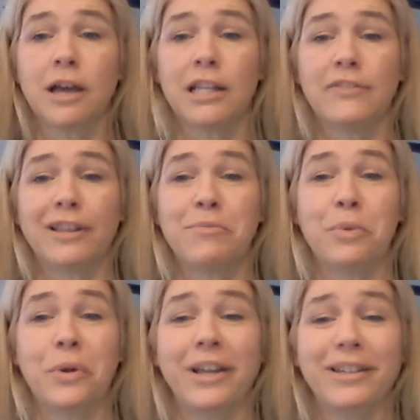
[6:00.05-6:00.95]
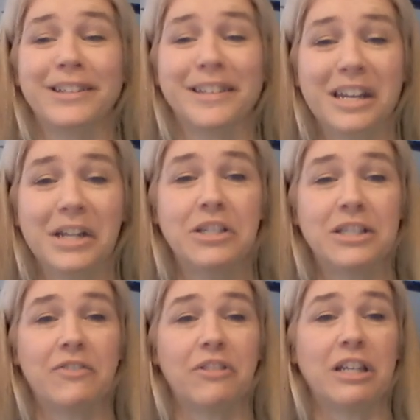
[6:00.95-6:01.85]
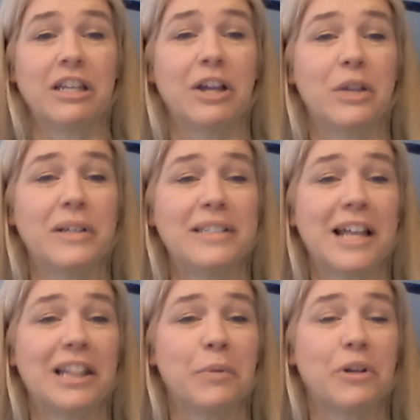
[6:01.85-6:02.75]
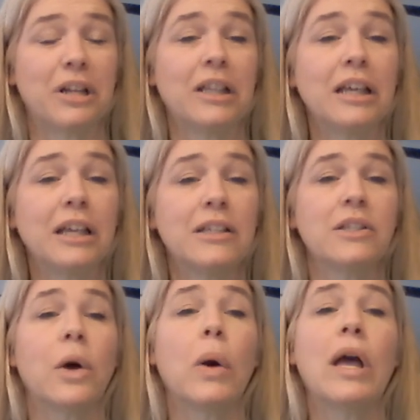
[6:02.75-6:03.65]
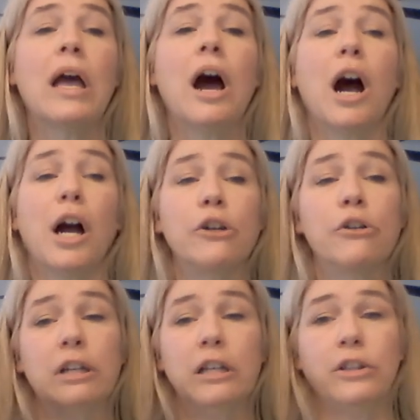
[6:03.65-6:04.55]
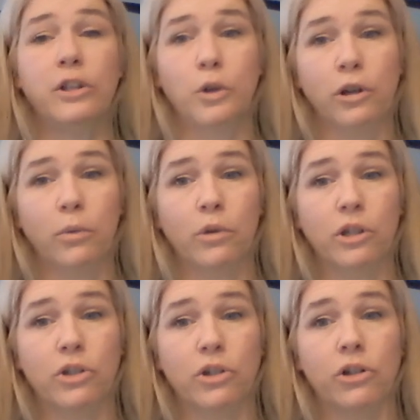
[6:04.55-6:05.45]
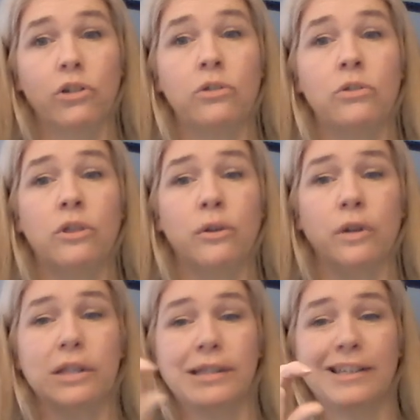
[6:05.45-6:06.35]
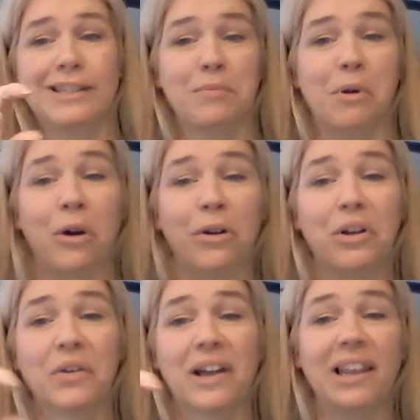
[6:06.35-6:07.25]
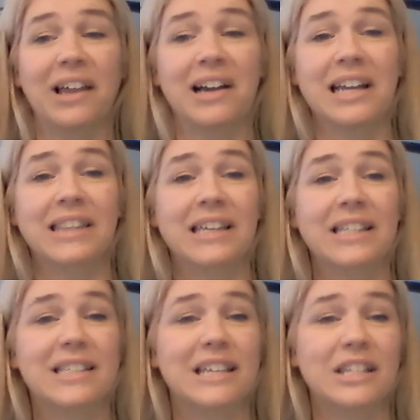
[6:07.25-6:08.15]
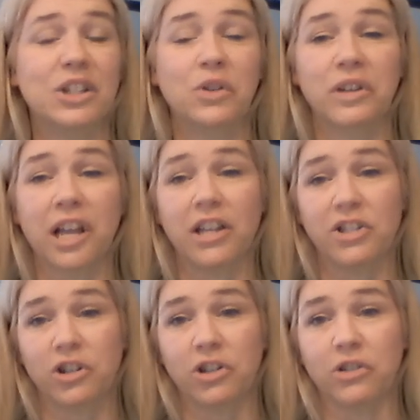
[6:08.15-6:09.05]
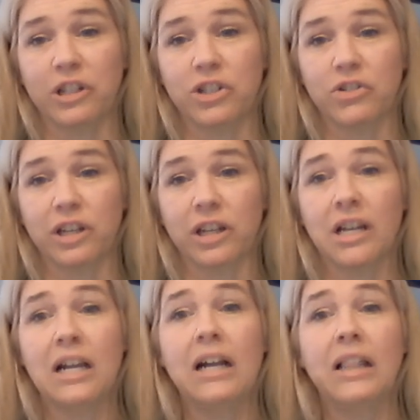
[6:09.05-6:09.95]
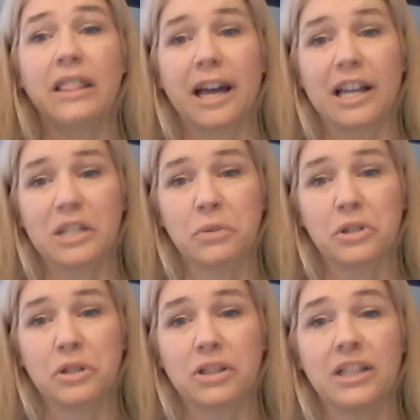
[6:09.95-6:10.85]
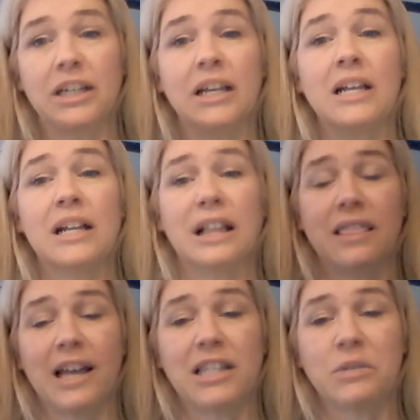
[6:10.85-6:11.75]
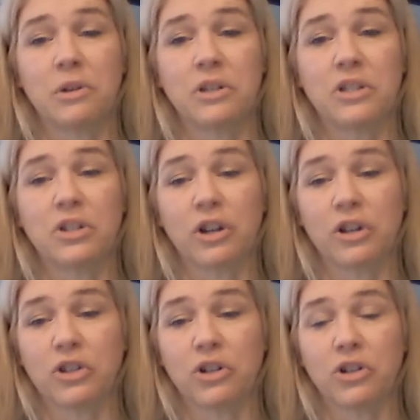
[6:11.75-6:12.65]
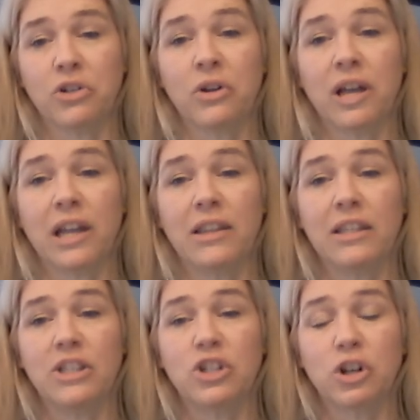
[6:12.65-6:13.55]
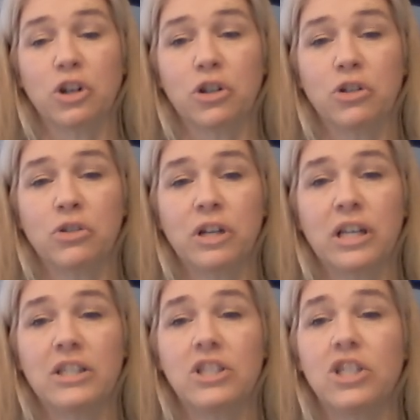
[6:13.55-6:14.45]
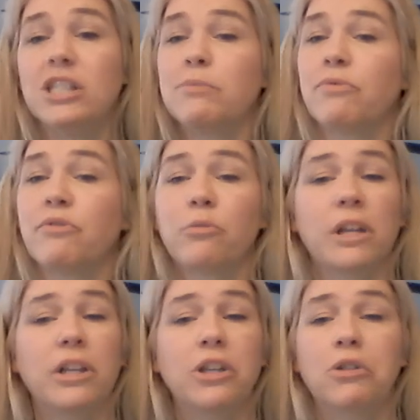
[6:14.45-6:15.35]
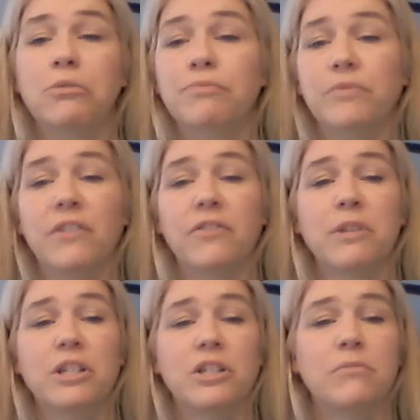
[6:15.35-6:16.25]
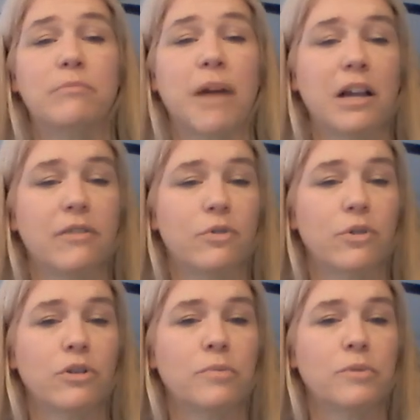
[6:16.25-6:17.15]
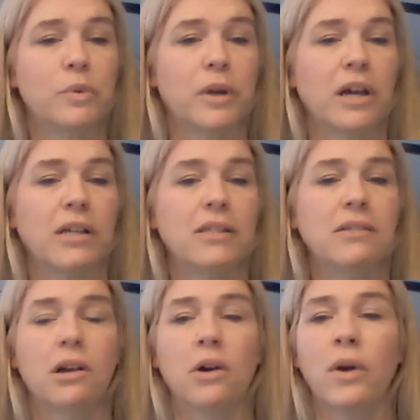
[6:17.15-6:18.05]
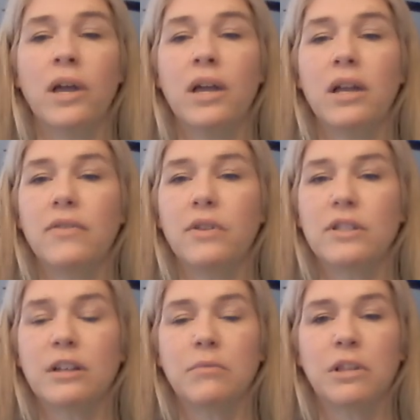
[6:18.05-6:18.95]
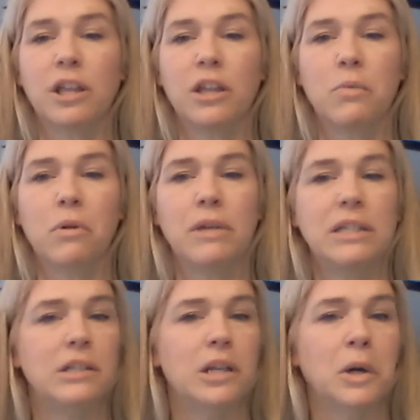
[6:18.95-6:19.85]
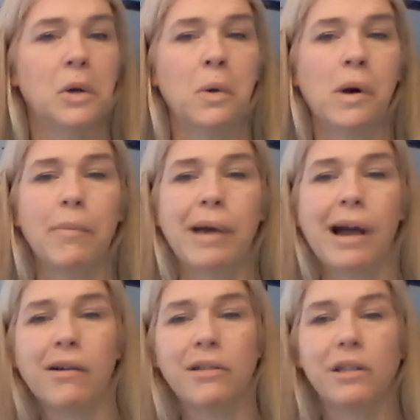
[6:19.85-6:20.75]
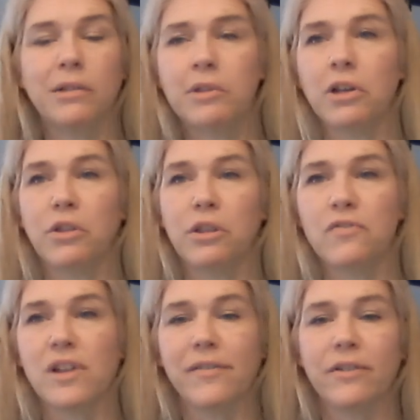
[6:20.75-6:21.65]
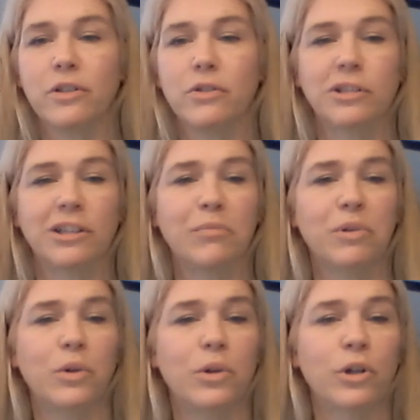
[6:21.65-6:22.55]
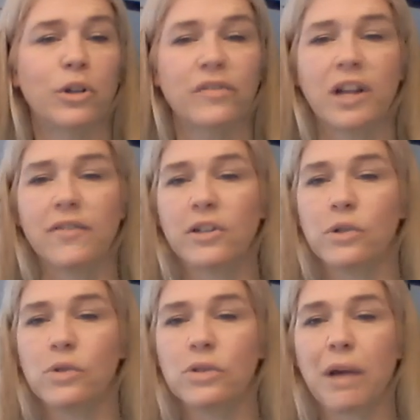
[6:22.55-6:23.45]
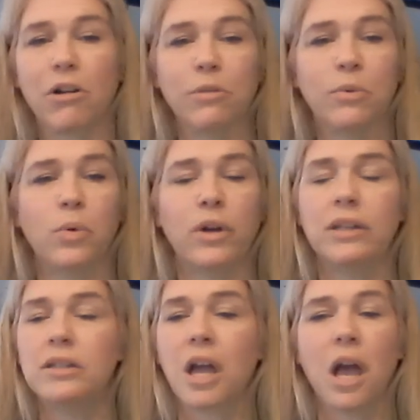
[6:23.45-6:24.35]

not as flamboyant, it doesn't really tell you exactly where to click. So underneath Unit 1 Journal, there is a small gray line that says Create Journal Entry. That is where you click, and that's where you start your journal. And the journal is just for me and you, information back and forth between us. So if there's something that you want me to know about, that you've never used a computer, you've never used PowerPoint,